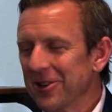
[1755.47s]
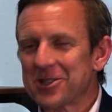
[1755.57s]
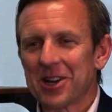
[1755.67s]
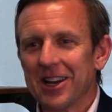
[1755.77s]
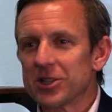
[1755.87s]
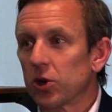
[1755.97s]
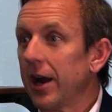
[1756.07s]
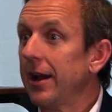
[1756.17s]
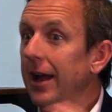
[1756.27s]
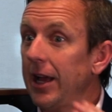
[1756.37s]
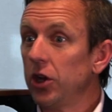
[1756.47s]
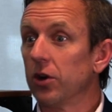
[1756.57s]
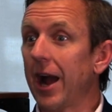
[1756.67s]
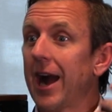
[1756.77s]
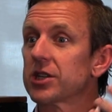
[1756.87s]
Which is great.
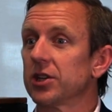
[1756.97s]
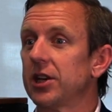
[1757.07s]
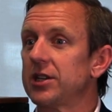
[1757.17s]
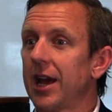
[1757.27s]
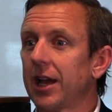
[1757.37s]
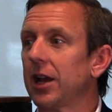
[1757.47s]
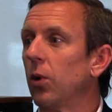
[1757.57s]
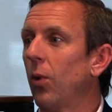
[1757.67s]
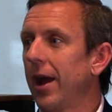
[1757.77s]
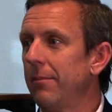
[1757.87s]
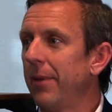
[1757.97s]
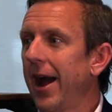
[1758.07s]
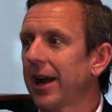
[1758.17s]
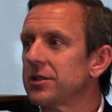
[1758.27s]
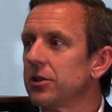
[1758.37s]
You're actually taking away
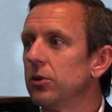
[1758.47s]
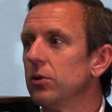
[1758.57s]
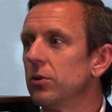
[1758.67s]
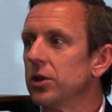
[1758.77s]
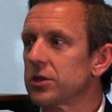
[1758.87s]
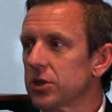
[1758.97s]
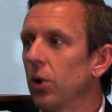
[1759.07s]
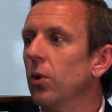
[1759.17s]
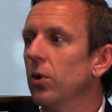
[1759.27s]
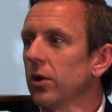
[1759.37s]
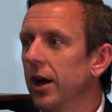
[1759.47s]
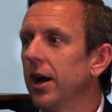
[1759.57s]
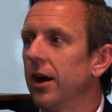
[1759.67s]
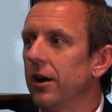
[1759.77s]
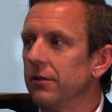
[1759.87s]
back to the soul
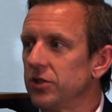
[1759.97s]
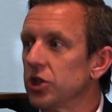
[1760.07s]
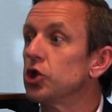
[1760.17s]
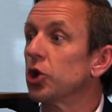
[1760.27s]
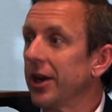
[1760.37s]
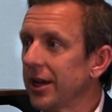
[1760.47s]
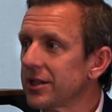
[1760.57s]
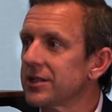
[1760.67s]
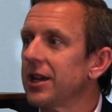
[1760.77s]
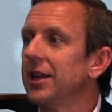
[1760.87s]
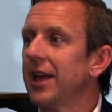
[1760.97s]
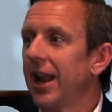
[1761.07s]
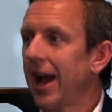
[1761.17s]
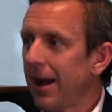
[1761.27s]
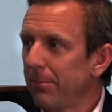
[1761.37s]
of just drinks and
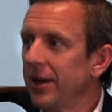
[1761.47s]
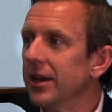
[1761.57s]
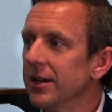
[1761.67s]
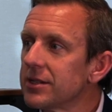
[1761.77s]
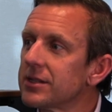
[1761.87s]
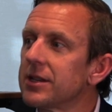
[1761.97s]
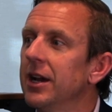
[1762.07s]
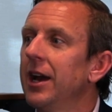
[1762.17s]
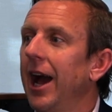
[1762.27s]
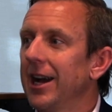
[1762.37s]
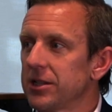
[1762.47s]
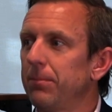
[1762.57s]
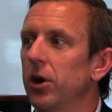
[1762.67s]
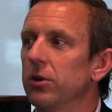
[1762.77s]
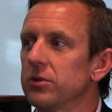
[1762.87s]
that happiness, as
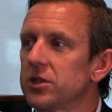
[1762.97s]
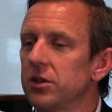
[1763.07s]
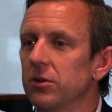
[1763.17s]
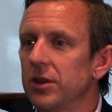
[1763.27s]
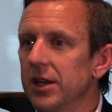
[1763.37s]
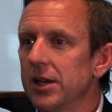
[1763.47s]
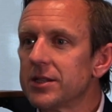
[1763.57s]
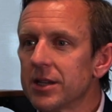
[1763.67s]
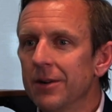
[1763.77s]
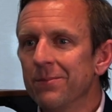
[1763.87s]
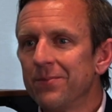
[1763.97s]
opposed to this,